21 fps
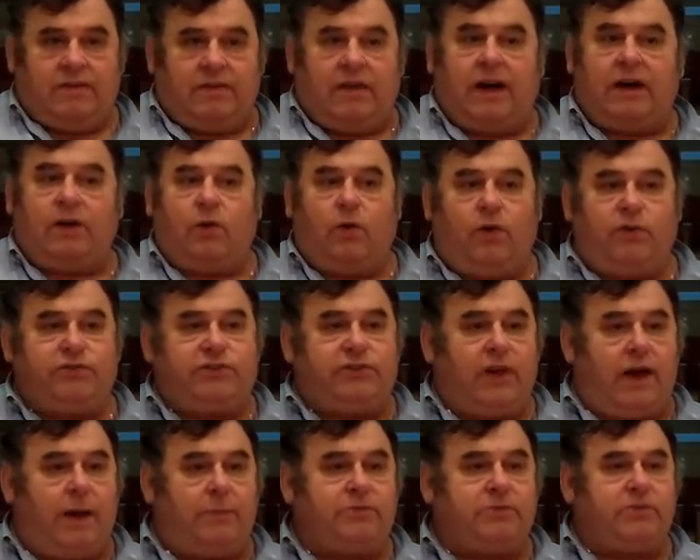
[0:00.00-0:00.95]
Not all
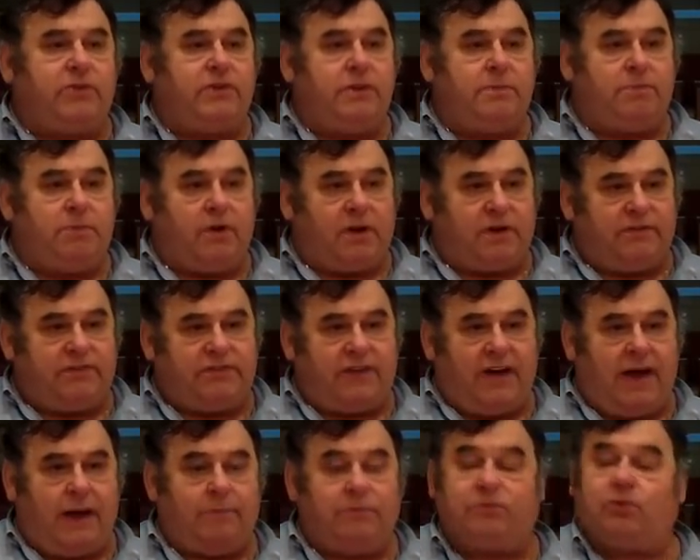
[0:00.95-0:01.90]
Psalms are in the book of
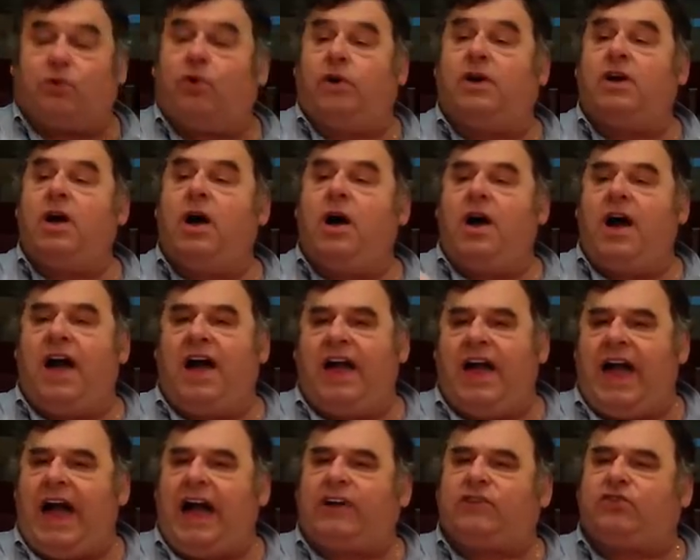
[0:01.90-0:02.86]
Psalms, or
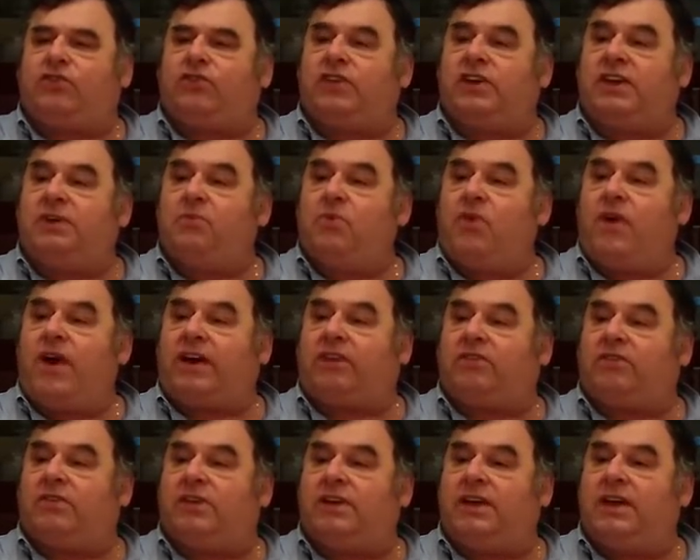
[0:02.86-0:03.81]
actually, more
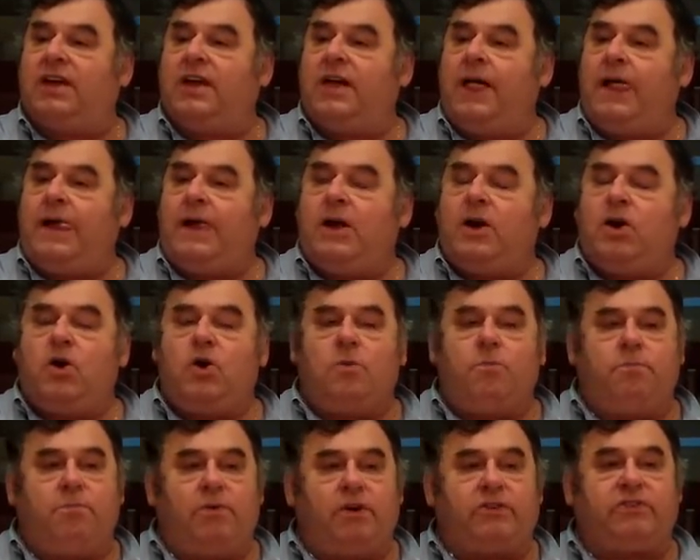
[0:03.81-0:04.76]
accurately,
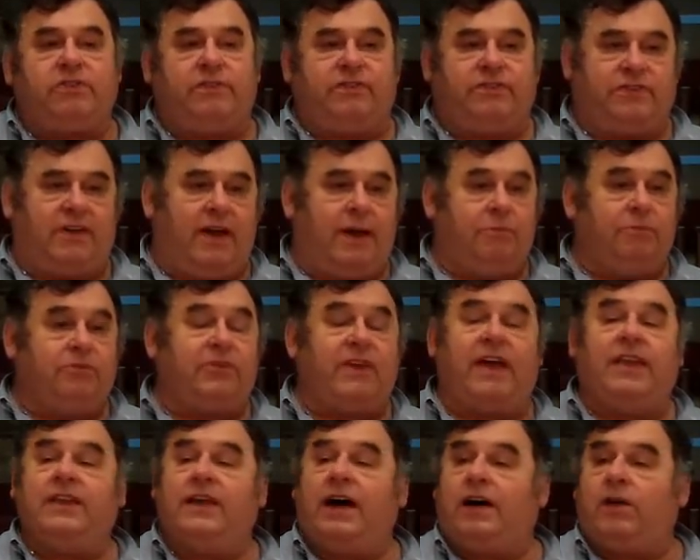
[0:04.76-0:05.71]
books of Psalms,
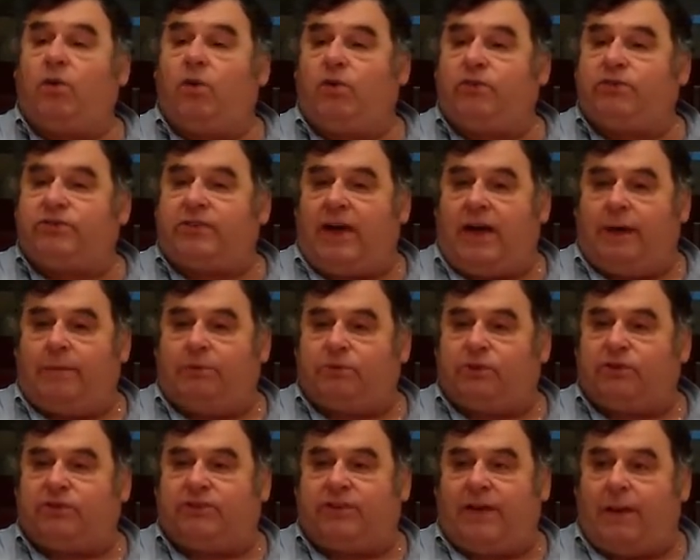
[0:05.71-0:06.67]
and not all
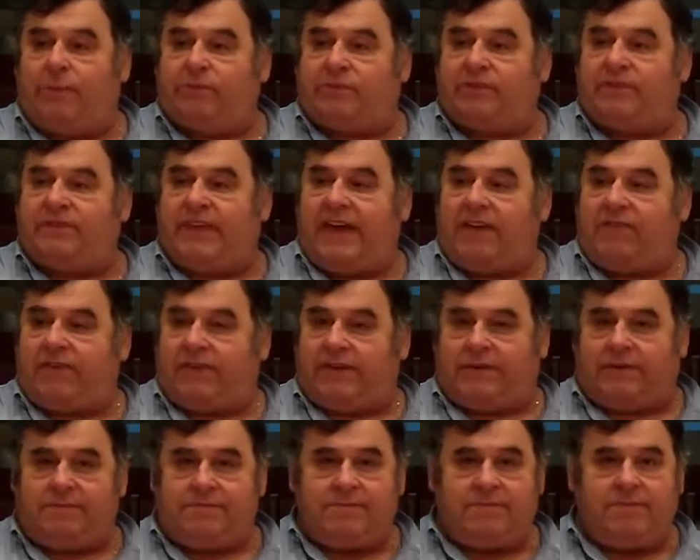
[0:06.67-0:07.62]
Psalms are Psalms of
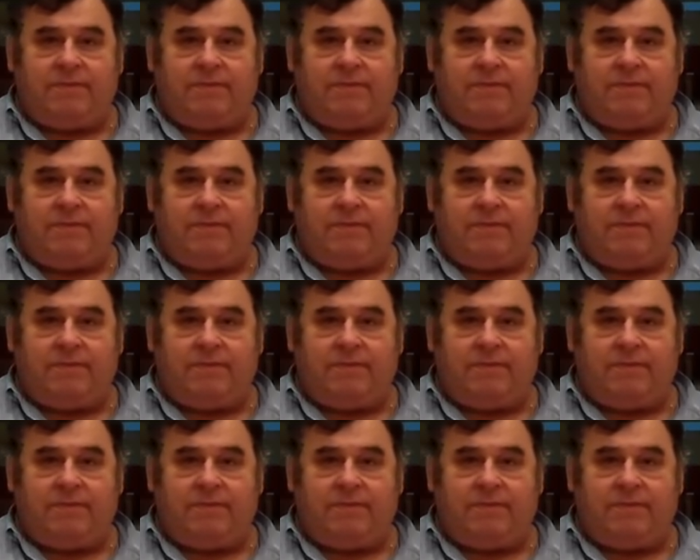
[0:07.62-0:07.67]
David.